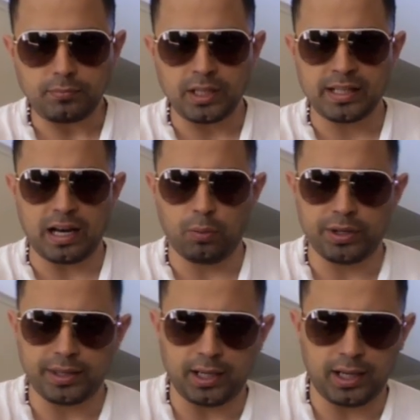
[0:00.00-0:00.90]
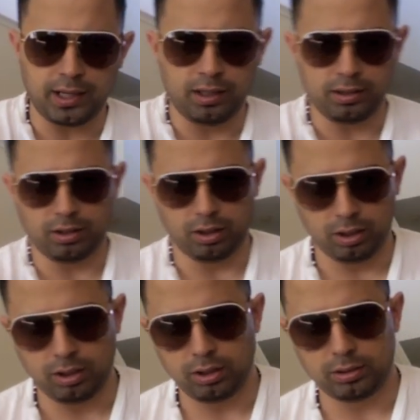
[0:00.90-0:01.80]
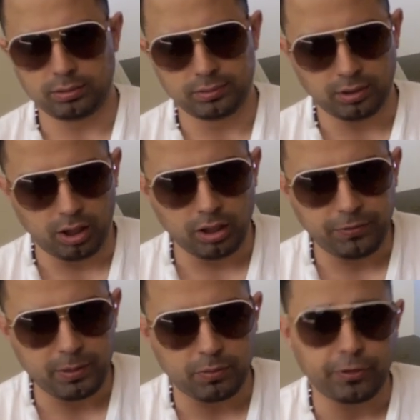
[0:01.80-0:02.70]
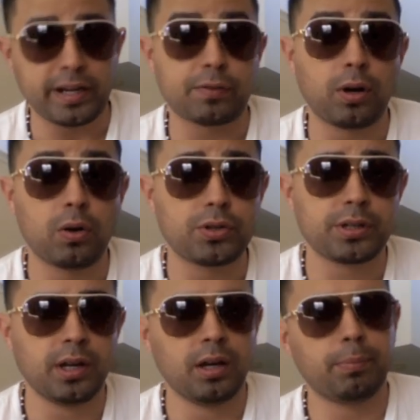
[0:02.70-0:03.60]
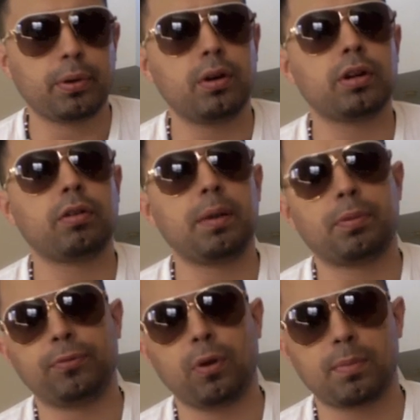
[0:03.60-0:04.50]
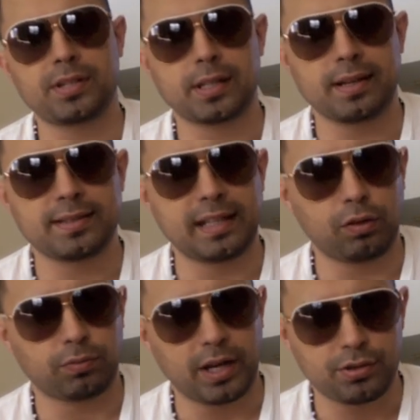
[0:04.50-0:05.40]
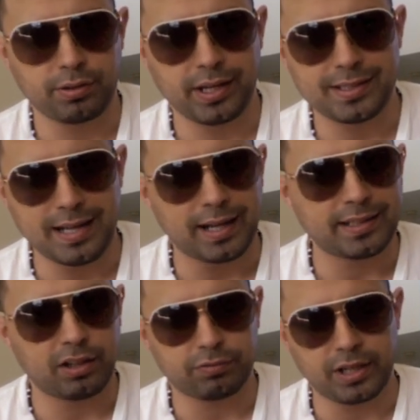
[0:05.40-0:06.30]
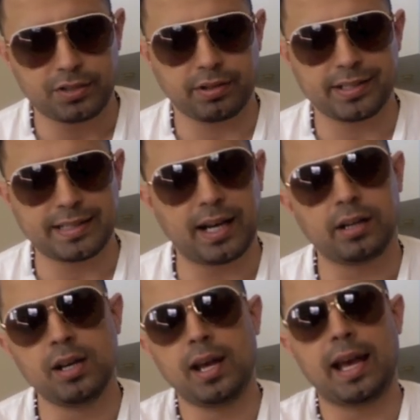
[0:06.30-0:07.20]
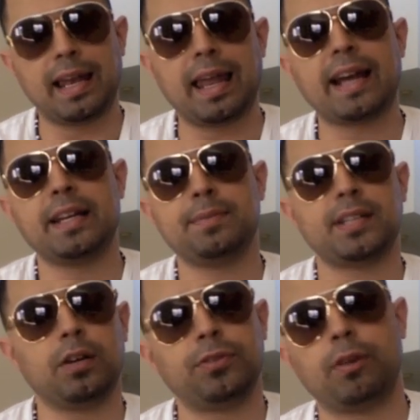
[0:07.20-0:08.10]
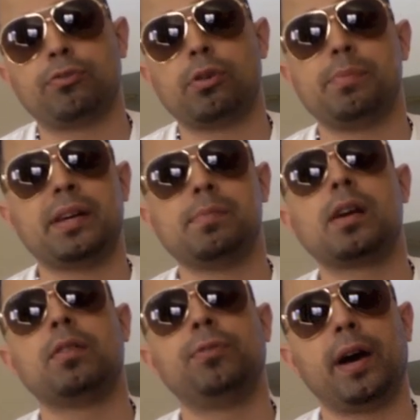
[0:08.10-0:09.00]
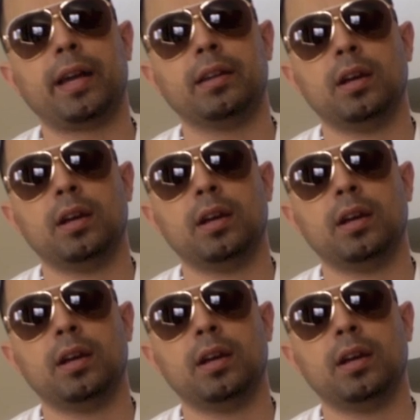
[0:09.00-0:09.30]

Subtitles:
and got with Hall of Famer Freddie Roach. Put on a great performance against Delvin Rodriguez, knocked Delvin Rodriguez out, and lined himself up for a big mega fight.